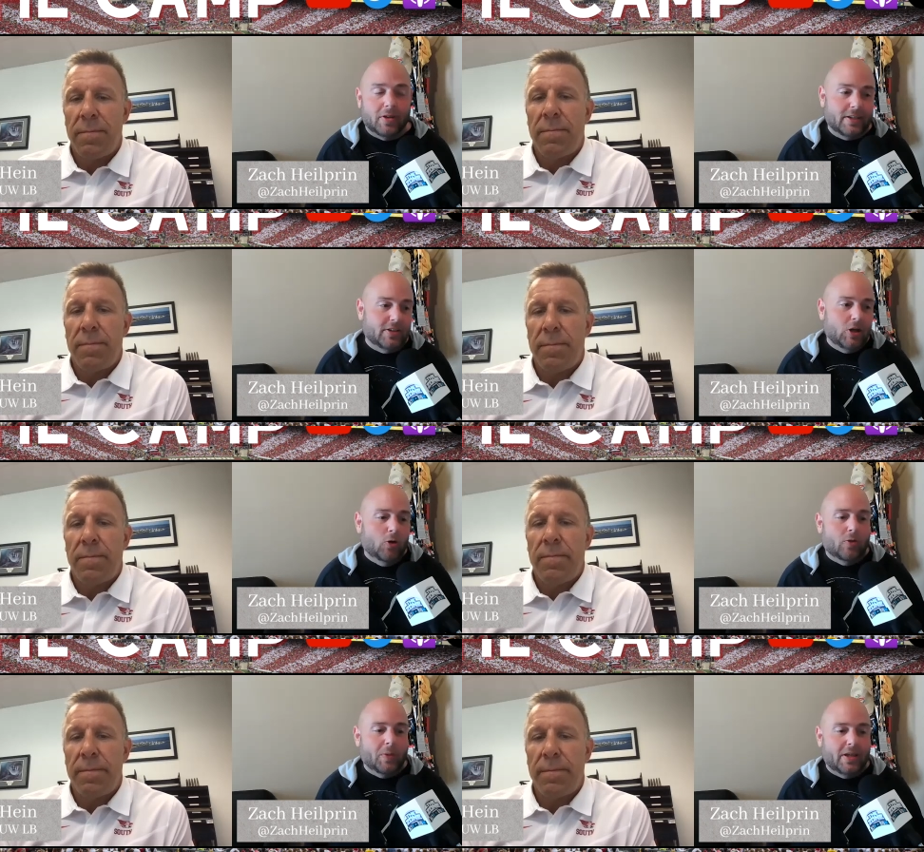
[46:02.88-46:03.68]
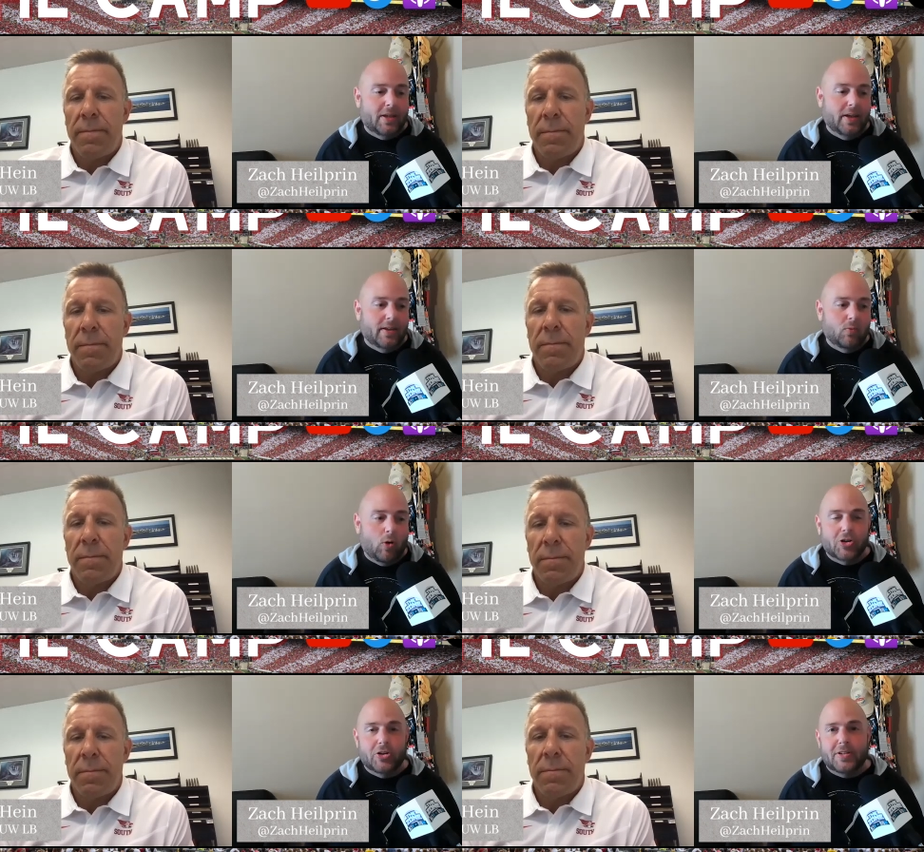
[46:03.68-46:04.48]
Speaker 1: Like to go from a kid
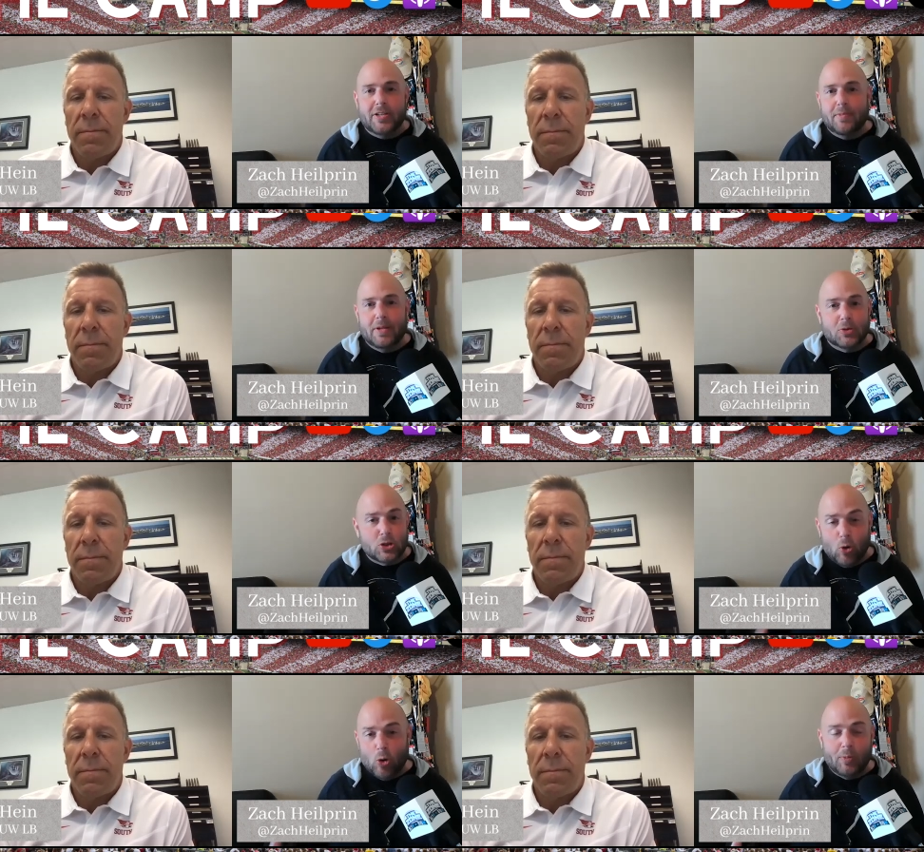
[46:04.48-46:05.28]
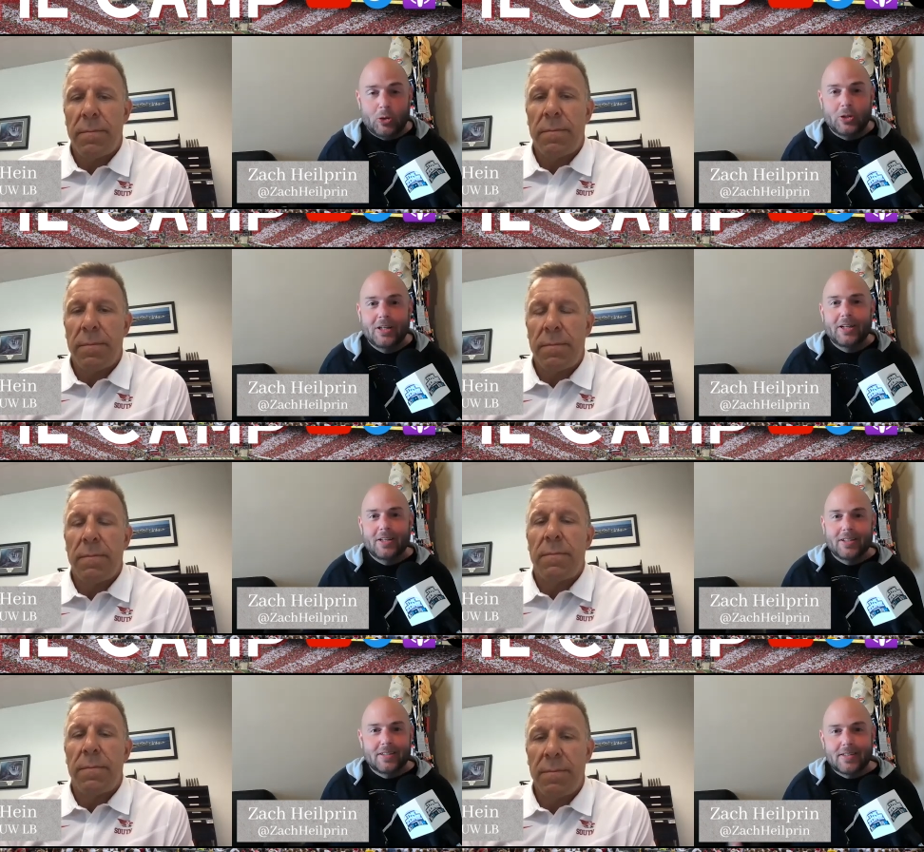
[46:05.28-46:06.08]
watching a team that was horrible
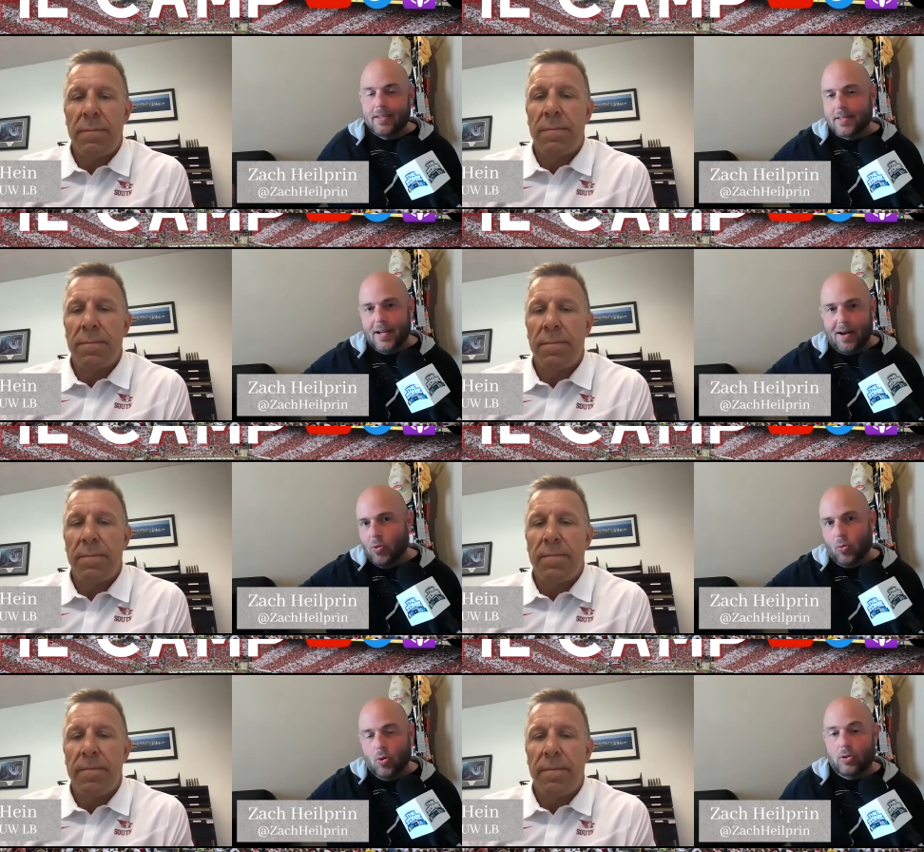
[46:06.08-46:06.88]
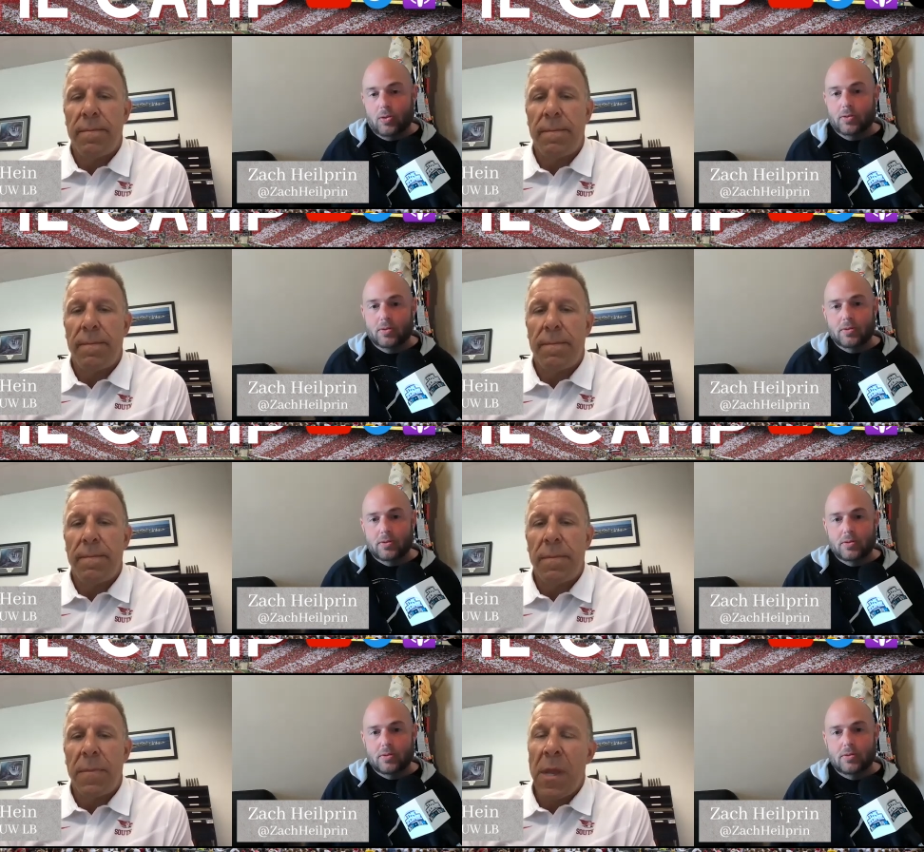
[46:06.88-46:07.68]
to the mm-hmm. top of
Speaker 2: the world
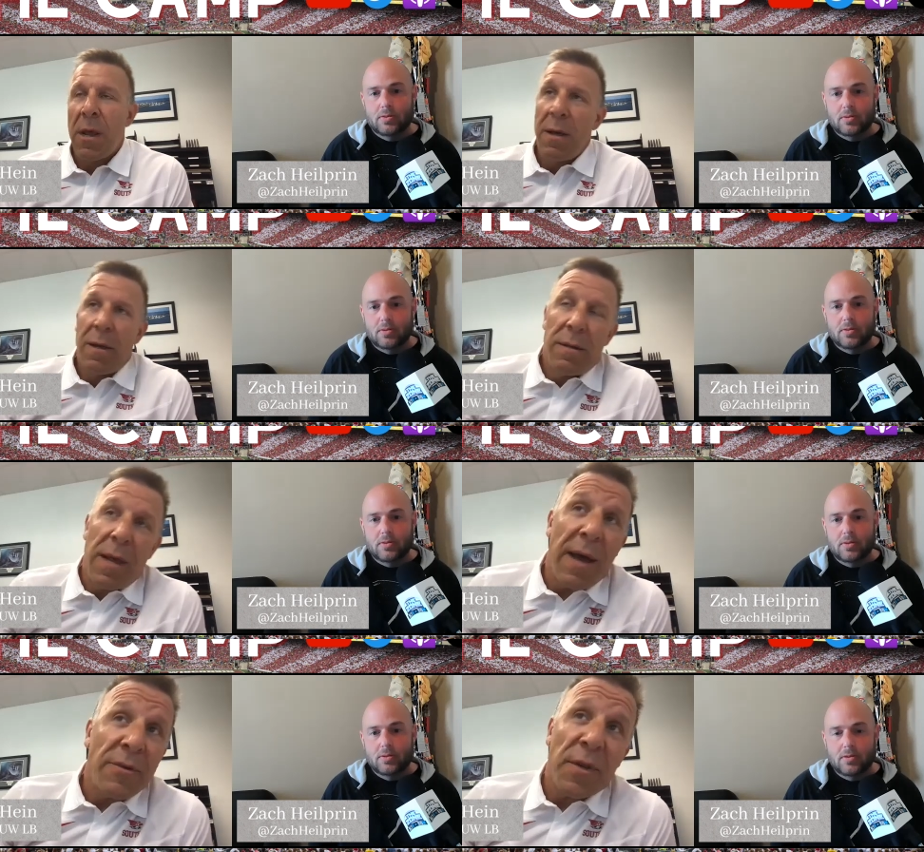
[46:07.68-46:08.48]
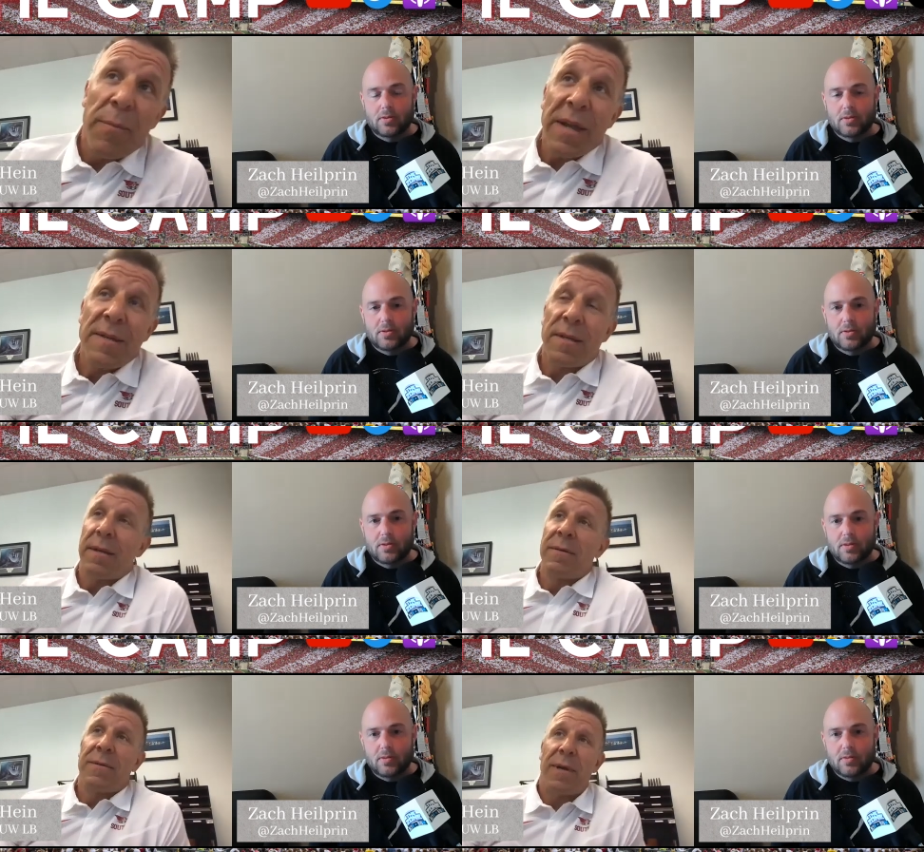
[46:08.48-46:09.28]
yeah, it was amazing.
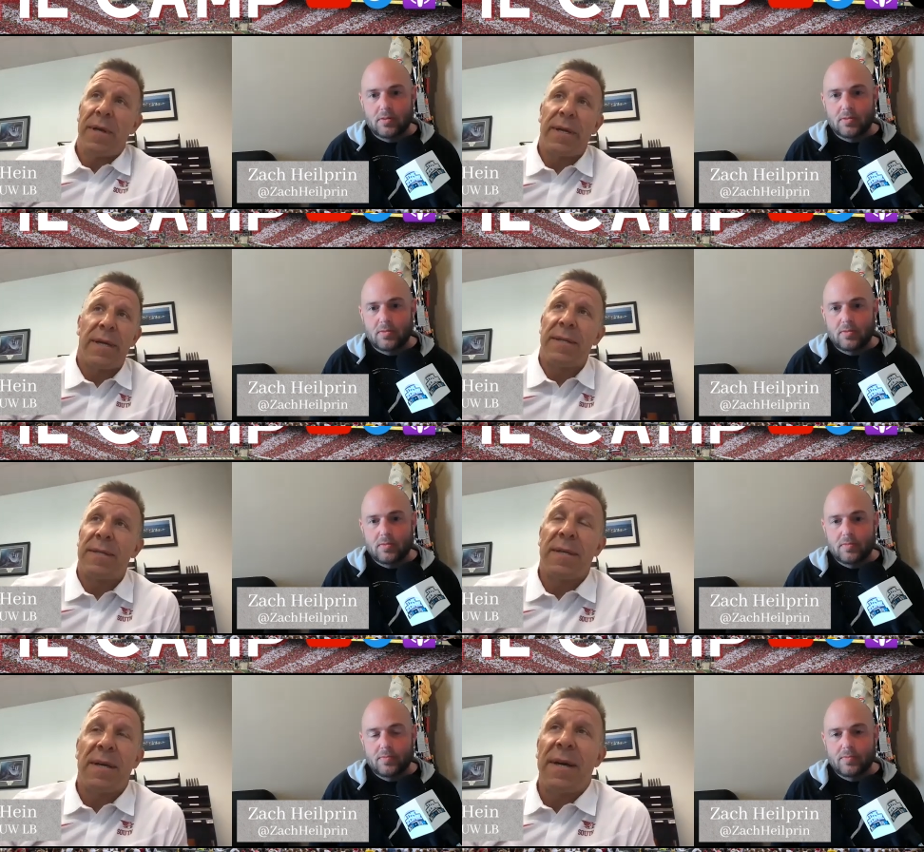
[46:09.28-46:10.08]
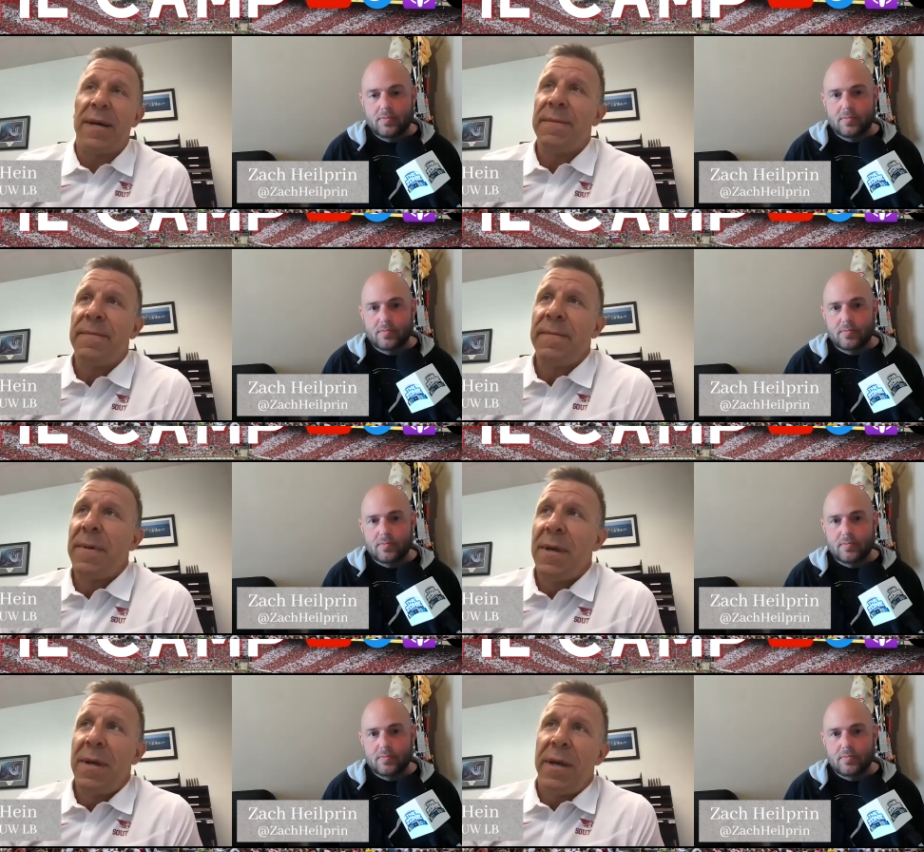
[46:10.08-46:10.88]
Like it's uh
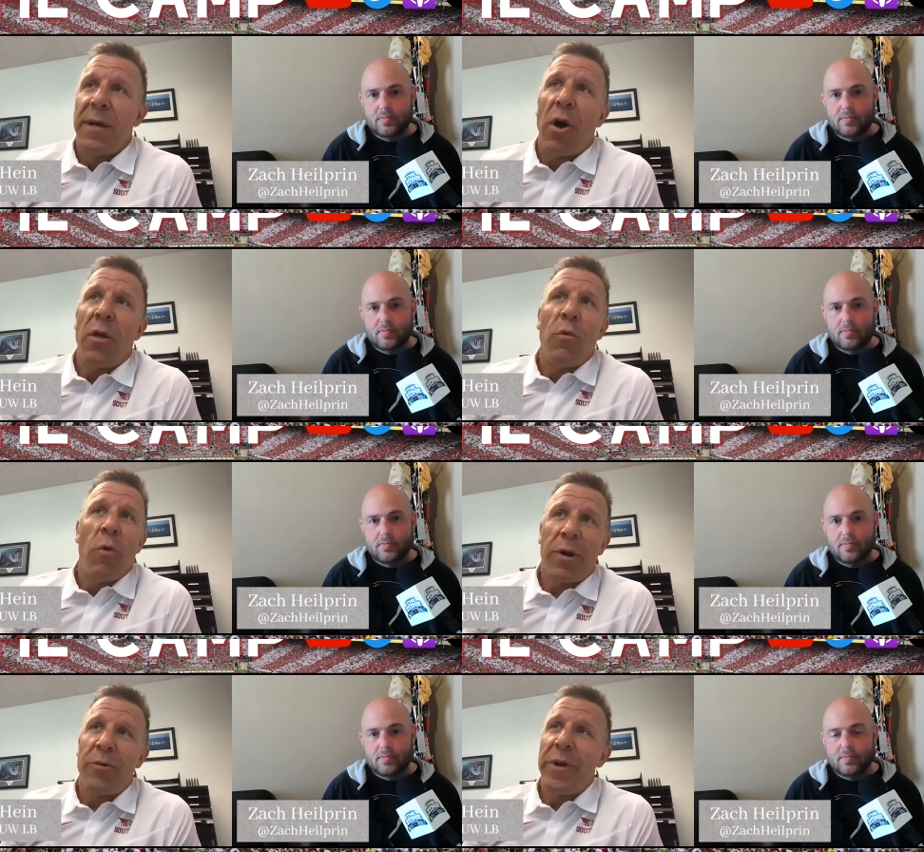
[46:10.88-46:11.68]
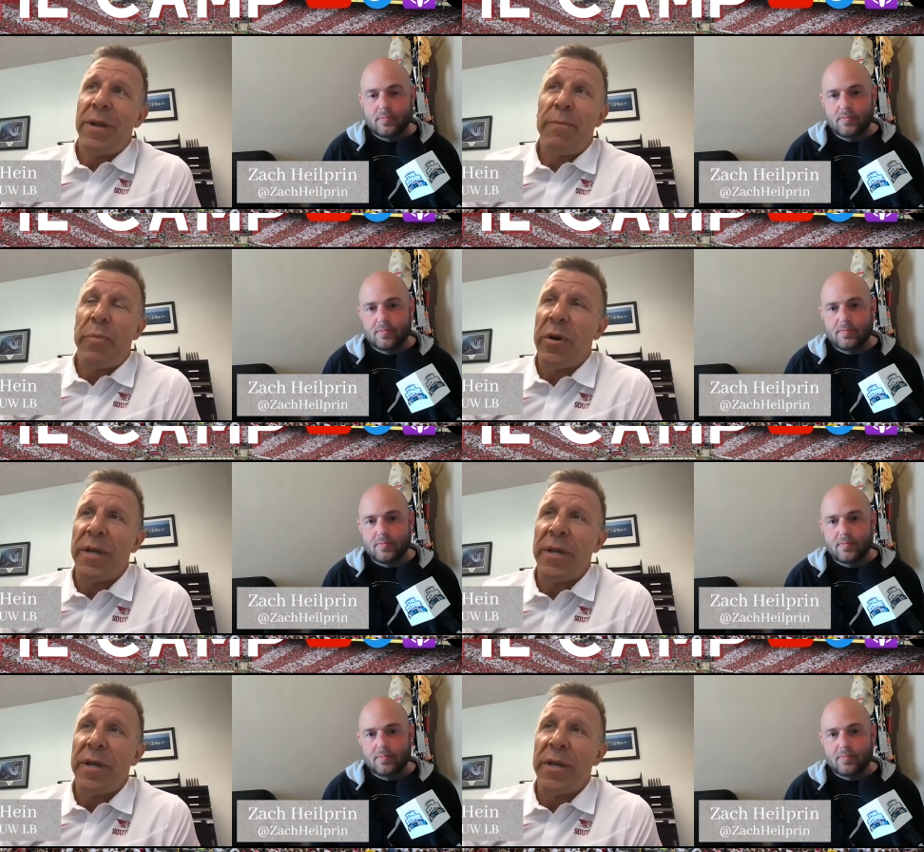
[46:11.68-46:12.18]
and all the work we put